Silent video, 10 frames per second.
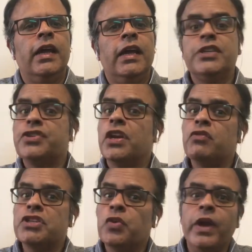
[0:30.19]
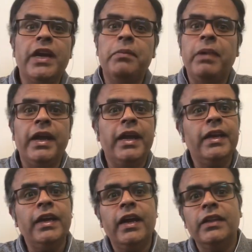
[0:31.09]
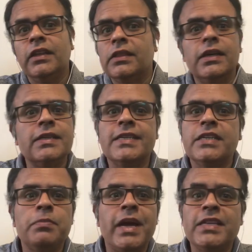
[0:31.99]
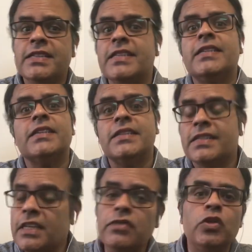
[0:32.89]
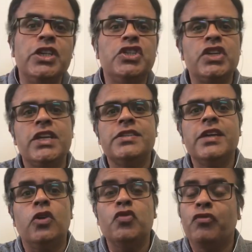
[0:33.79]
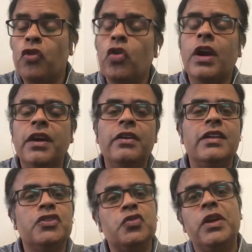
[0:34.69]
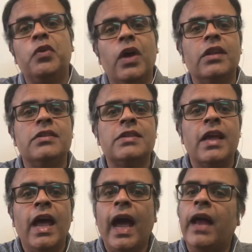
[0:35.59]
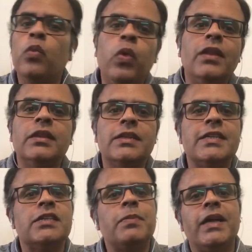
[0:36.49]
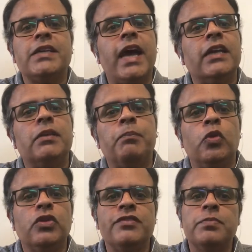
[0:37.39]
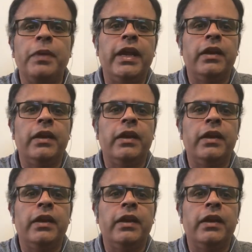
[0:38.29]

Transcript: History was created by India in the third test match as they successfully chased down 403 runs and won the test match at Port of Spain.